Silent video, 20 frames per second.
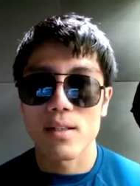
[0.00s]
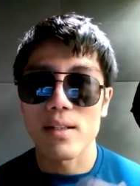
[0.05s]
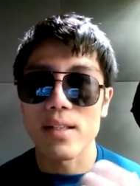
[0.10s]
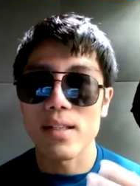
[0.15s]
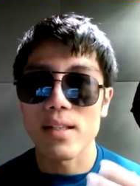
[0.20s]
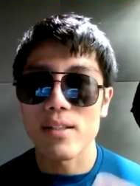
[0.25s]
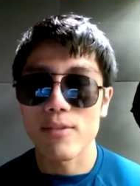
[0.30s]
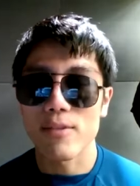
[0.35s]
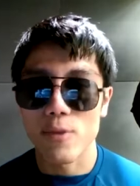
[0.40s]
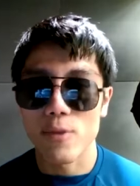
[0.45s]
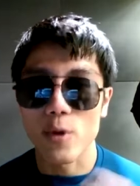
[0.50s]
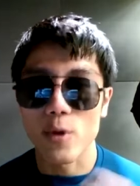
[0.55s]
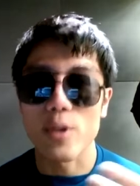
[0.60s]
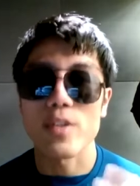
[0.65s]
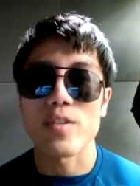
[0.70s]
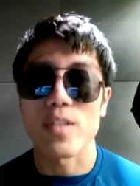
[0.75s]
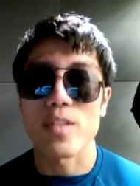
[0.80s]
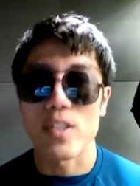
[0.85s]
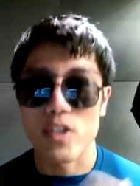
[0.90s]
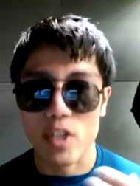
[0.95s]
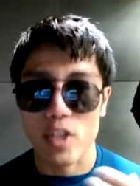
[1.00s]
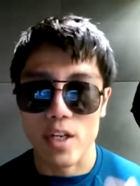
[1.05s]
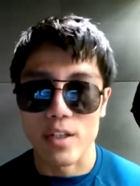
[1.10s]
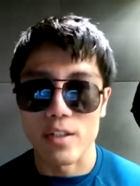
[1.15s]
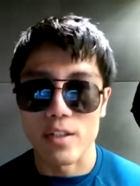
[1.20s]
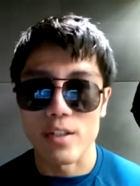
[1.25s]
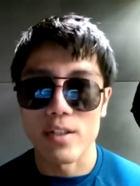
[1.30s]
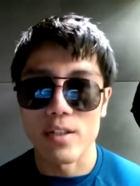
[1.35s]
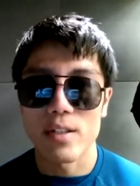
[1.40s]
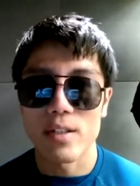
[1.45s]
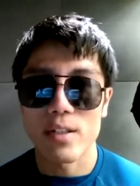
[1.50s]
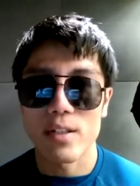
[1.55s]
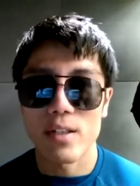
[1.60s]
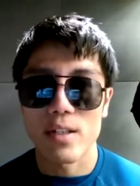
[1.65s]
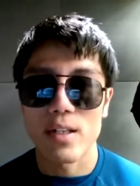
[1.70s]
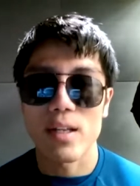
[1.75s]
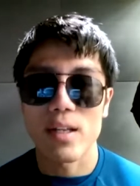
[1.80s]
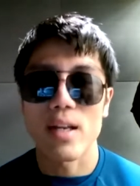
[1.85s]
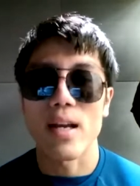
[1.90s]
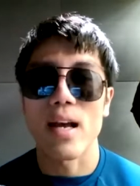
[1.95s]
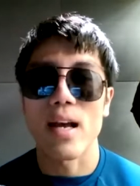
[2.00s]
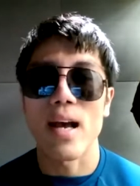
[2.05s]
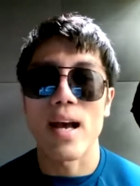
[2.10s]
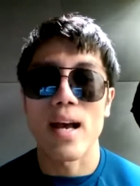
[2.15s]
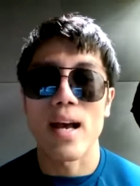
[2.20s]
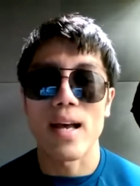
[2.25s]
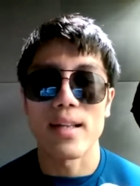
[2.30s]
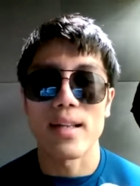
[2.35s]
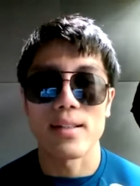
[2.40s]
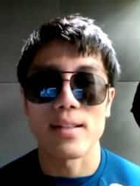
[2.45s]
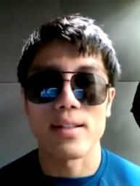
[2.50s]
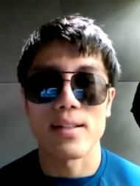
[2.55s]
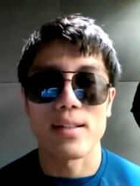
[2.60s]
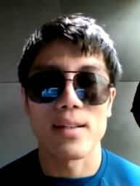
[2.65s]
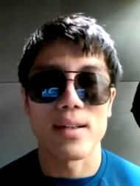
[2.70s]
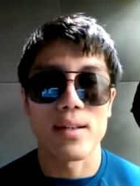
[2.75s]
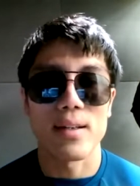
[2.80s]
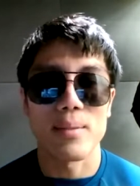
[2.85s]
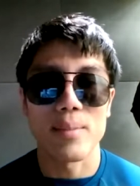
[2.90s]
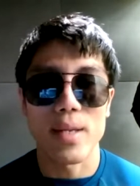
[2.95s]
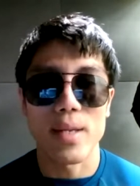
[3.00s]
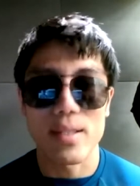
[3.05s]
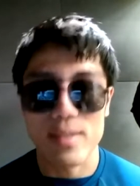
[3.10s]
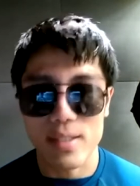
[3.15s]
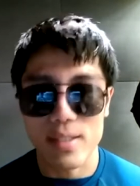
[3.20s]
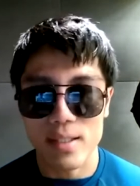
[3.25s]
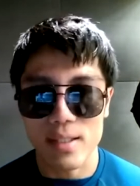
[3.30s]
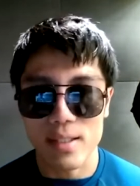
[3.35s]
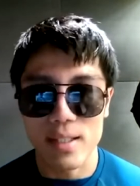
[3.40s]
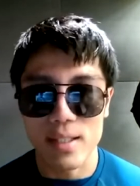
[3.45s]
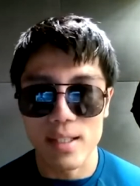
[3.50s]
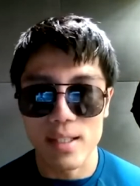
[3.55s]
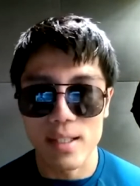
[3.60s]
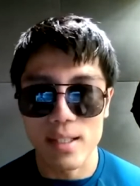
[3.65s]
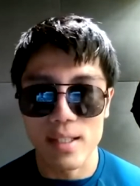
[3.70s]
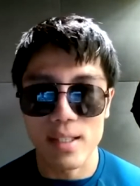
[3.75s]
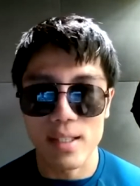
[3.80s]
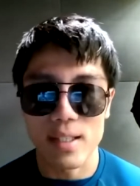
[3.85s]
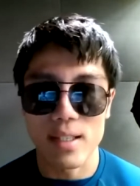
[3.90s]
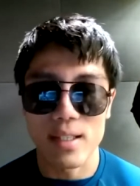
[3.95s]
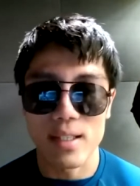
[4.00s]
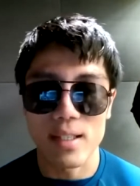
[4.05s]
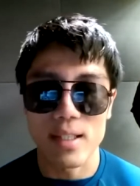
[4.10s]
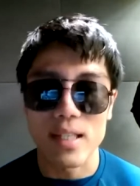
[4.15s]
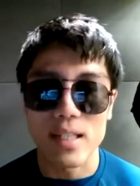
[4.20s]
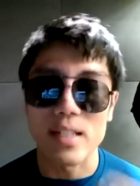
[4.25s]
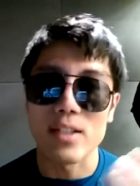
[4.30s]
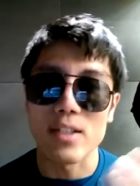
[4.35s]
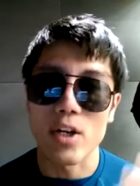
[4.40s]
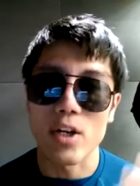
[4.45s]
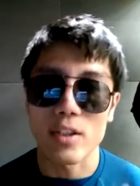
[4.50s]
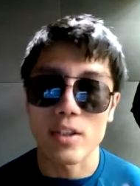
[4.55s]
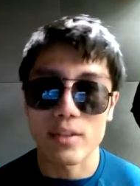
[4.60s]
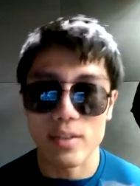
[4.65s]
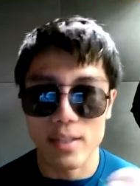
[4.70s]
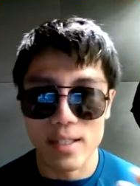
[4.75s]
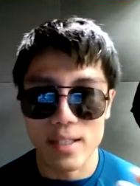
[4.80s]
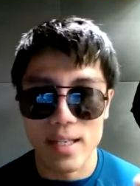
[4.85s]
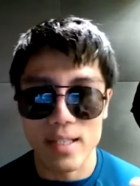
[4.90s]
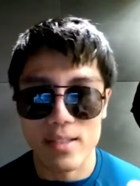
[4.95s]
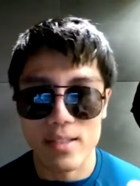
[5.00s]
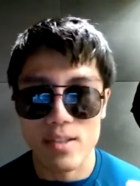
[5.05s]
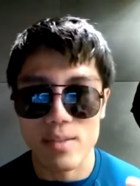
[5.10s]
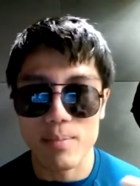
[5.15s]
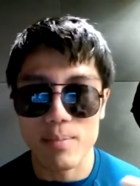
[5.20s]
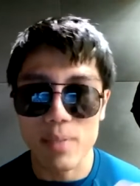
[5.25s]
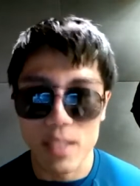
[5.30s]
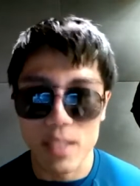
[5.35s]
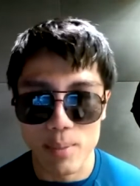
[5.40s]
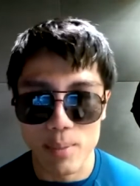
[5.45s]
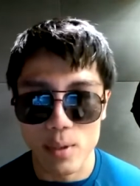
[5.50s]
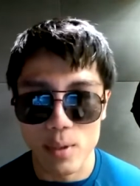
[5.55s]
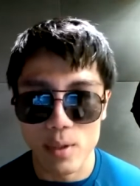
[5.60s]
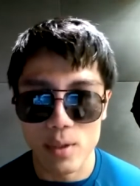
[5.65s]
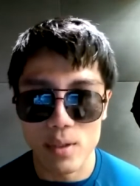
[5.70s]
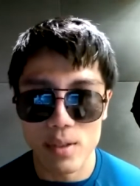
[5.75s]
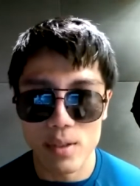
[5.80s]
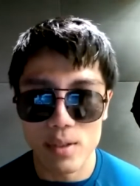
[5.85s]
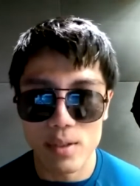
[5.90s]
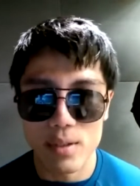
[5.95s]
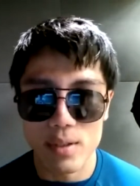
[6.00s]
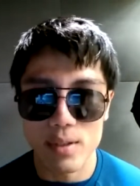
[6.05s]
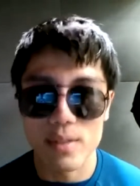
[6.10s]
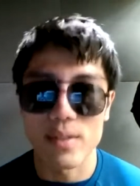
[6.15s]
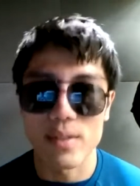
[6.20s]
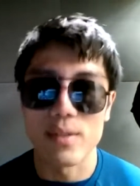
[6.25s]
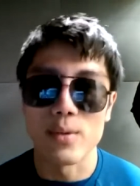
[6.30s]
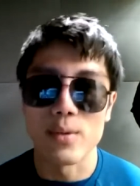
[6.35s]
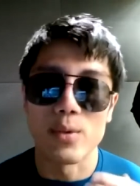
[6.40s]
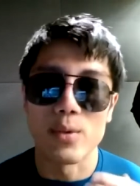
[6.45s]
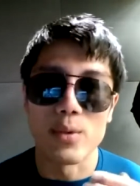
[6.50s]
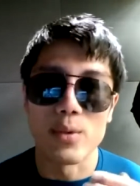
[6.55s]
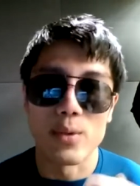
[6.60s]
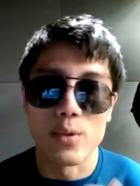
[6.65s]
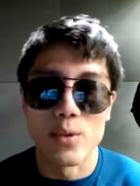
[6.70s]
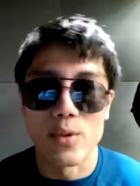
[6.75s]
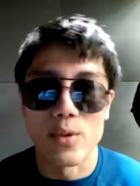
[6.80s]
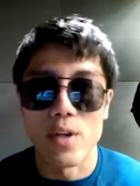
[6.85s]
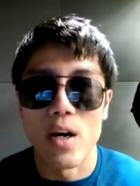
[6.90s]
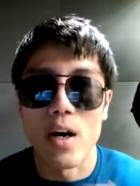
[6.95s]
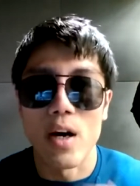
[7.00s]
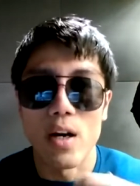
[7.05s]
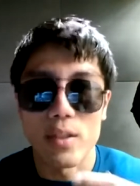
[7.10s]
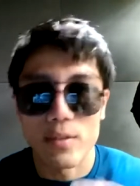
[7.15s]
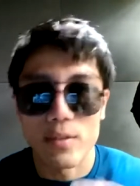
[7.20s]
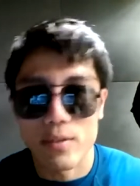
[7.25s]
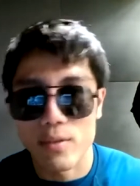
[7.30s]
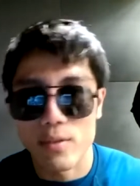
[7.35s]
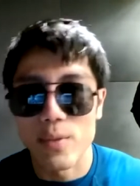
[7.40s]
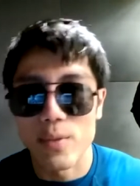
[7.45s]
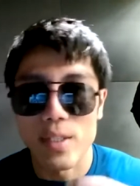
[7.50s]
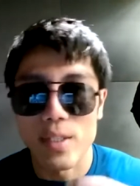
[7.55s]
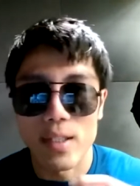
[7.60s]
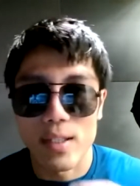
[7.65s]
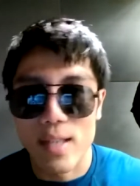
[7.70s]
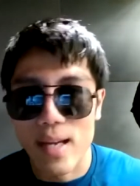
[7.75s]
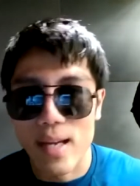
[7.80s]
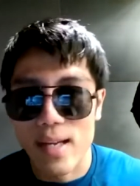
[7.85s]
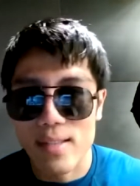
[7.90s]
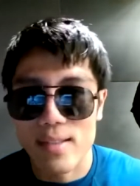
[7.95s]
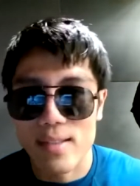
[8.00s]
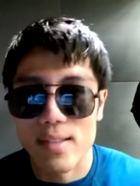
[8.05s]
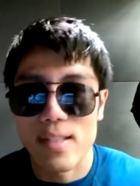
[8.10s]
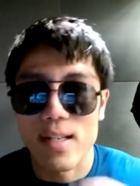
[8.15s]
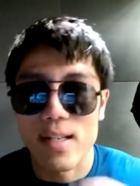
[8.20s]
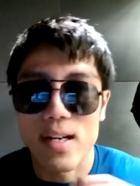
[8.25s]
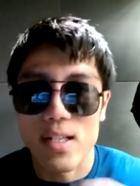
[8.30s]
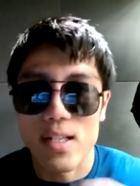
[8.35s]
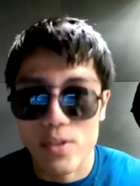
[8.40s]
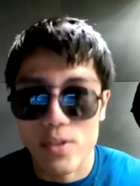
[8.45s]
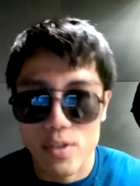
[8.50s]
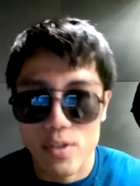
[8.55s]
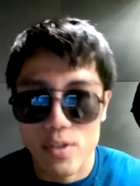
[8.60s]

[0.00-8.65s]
reinforce each other and uh, basically indoctrinates people do, who do not realize that they are